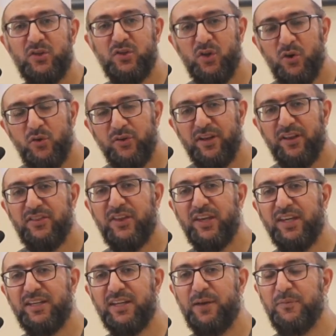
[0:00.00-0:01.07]
don't
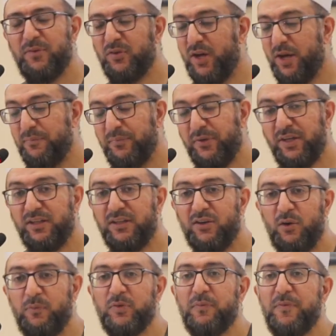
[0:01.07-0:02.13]
think, I'm
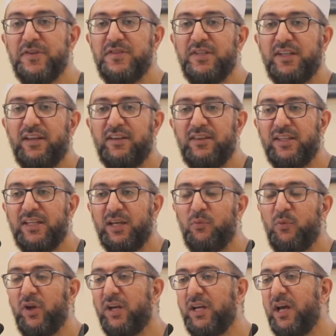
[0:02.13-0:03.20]
being optimistic and
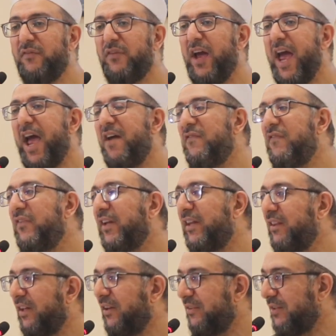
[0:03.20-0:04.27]
thinking we're going to cover
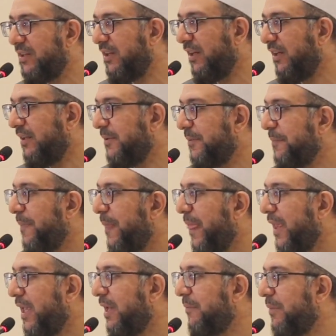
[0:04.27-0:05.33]
everything today,
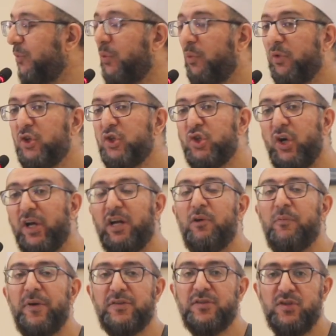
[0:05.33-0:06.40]
but we will try
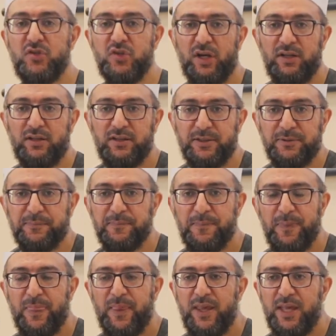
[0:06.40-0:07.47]
our best, inshallah.
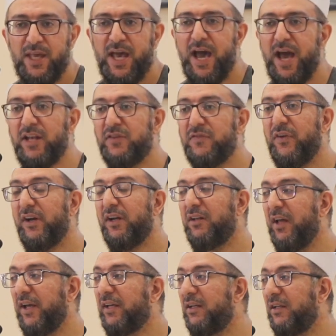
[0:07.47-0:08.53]
And it's very
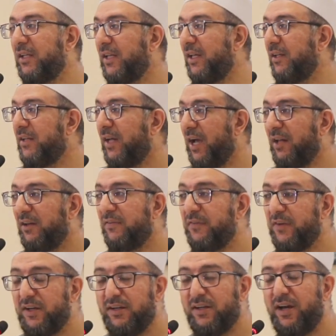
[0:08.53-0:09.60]
likely that
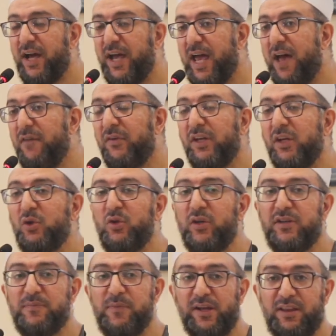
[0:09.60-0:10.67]
I haven't
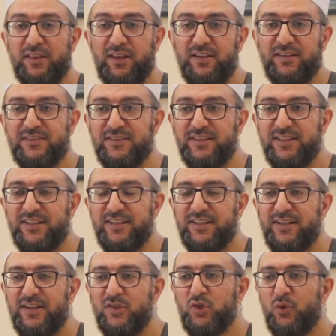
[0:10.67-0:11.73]
included many things.
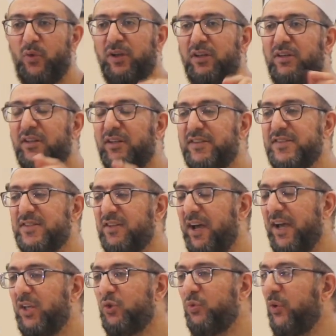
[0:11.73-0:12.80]
So when the
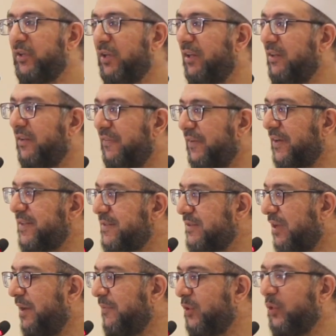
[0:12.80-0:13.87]
slides were done the first
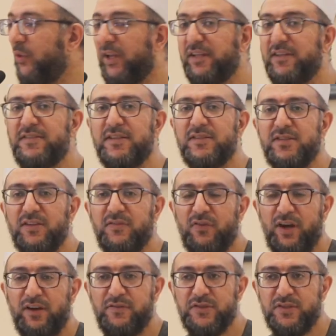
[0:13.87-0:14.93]
time, there were like
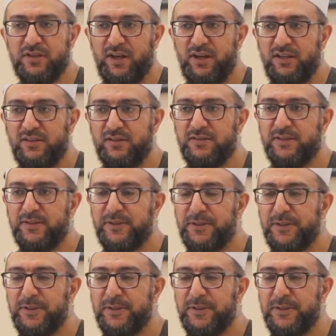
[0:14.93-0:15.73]
65 slides.